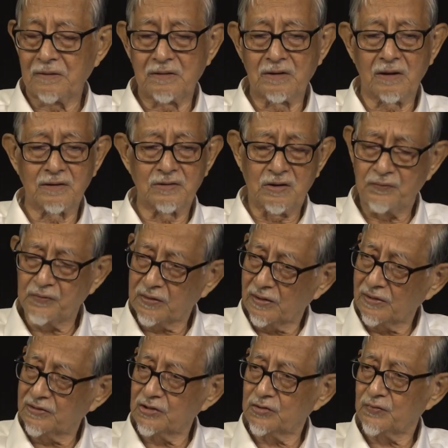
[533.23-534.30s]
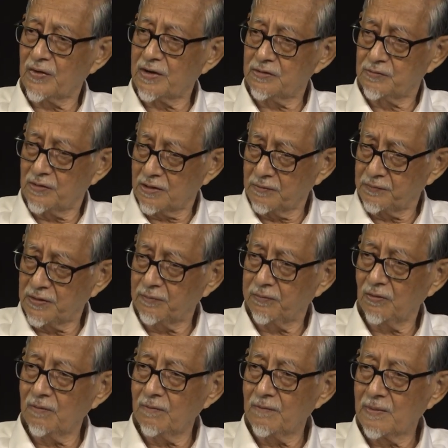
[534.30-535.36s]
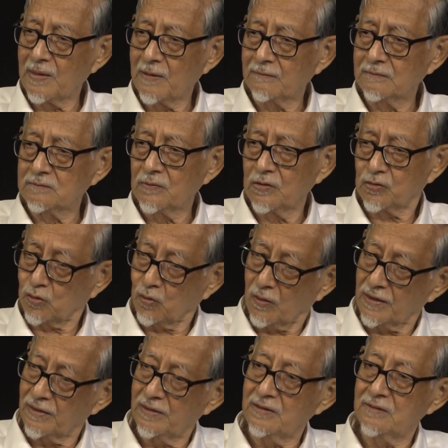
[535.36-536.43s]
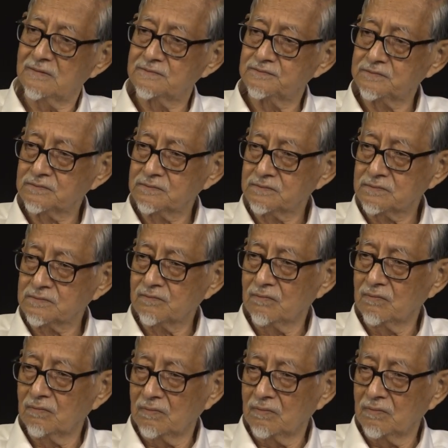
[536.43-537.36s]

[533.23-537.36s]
the difficulties faced by the people squarely, yeah.